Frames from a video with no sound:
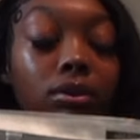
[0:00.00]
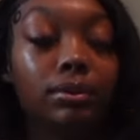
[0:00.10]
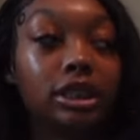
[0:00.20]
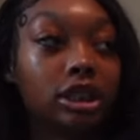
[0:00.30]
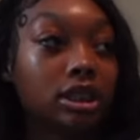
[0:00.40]

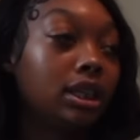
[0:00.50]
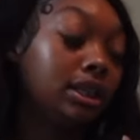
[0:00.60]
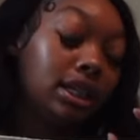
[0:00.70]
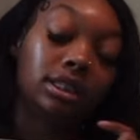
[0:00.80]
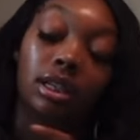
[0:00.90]
originally,
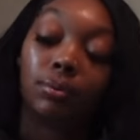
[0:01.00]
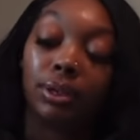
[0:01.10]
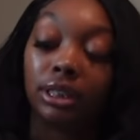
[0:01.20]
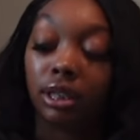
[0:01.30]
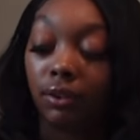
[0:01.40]
this
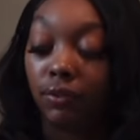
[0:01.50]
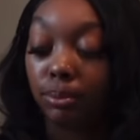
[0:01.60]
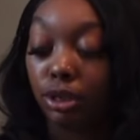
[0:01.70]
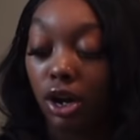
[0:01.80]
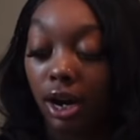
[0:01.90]
originally from
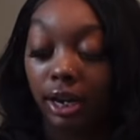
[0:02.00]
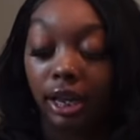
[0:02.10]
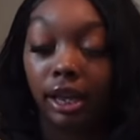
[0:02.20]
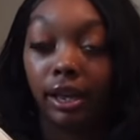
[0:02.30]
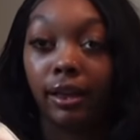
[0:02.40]

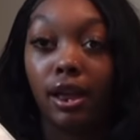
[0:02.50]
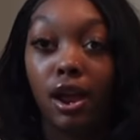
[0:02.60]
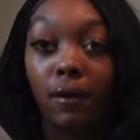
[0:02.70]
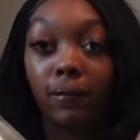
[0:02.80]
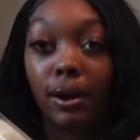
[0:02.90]
Target,
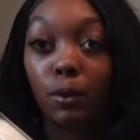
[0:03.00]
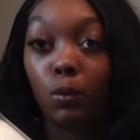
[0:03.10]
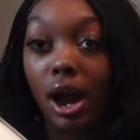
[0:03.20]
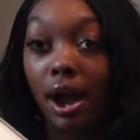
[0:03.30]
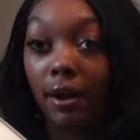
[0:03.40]
from
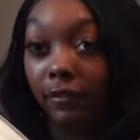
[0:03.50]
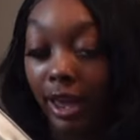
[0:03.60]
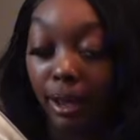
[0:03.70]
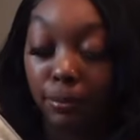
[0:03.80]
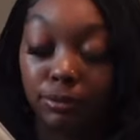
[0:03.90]
Wild
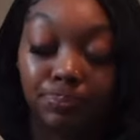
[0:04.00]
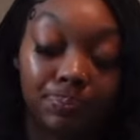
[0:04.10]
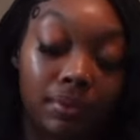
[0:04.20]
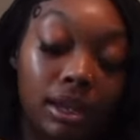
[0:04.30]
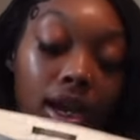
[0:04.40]
Fable.
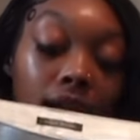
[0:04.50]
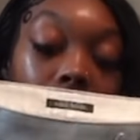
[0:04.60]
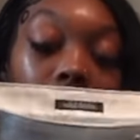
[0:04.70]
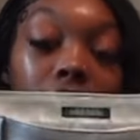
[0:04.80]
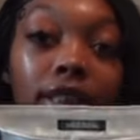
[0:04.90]

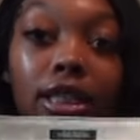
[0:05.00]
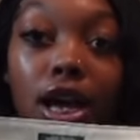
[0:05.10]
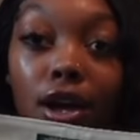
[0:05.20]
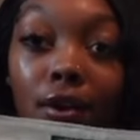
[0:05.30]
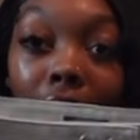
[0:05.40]

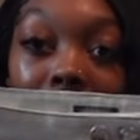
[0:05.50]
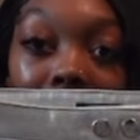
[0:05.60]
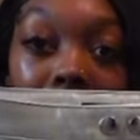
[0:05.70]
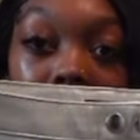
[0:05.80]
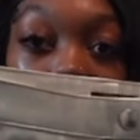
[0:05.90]
So
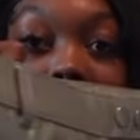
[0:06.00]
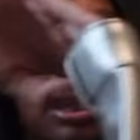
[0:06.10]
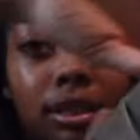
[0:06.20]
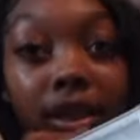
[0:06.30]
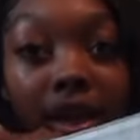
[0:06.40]
yeah,
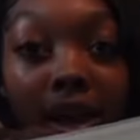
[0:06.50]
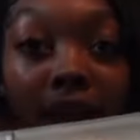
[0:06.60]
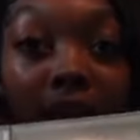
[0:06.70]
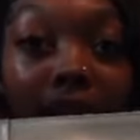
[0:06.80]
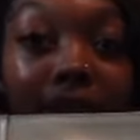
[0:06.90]

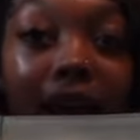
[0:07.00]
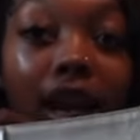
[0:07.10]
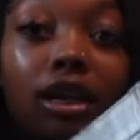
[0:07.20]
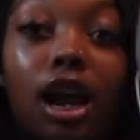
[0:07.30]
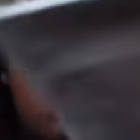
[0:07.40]
it's kind
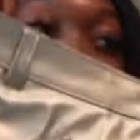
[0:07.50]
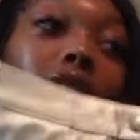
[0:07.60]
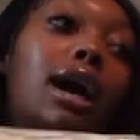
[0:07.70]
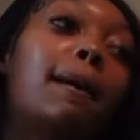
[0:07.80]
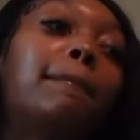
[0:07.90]
of long.
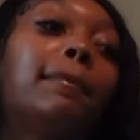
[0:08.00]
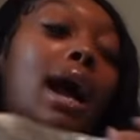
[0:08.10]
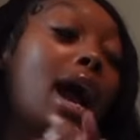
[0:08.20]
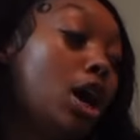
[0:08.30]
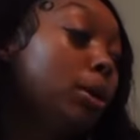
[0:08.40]
So i
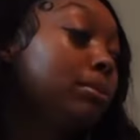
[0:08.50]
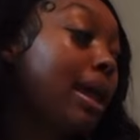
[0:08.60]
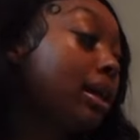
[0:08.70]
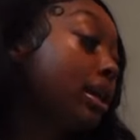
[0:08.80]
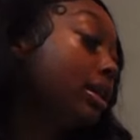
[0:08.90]
i hope
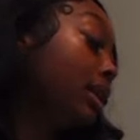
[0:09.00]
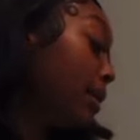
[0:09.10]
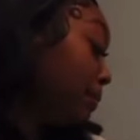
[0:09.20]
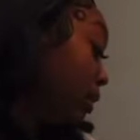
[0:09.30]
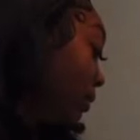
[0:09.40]
they can
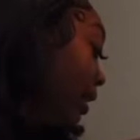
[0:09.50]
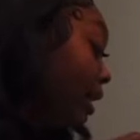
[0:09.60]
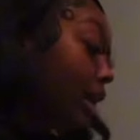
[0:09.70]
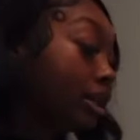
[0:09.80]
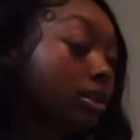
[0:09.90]
let me wear
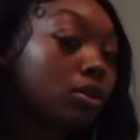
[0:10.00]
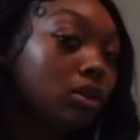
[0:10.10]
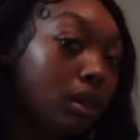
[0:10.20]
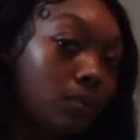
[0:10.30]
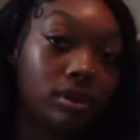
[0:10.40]
it at
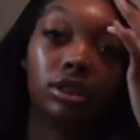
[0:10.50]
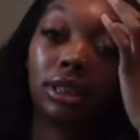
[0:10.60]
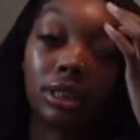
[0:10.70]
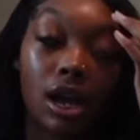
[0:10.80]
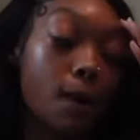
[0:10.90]
school and won't
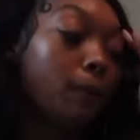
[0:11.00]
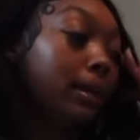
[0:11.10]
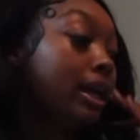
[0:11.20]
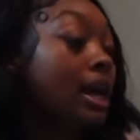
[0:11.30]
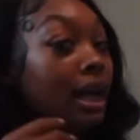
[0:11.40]
dress code
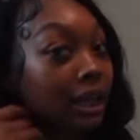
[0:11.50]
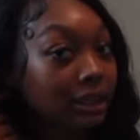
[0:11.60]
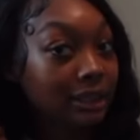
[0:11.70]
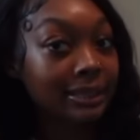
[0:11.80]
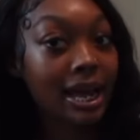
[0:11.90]
me.
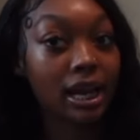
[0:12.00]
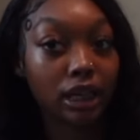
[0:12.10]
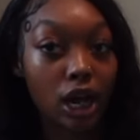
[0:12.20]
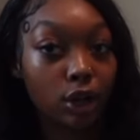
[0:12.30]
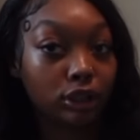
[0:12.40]
Cause it's kind of
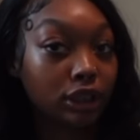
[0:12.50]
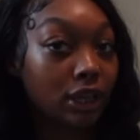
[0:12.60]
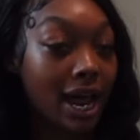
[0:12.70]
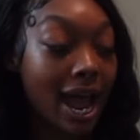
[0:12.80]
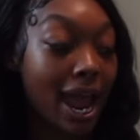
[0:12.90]
long.
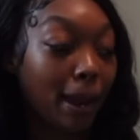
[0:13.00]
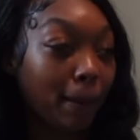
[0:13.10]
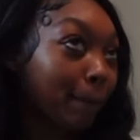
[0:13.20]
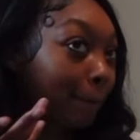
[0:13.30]
So like,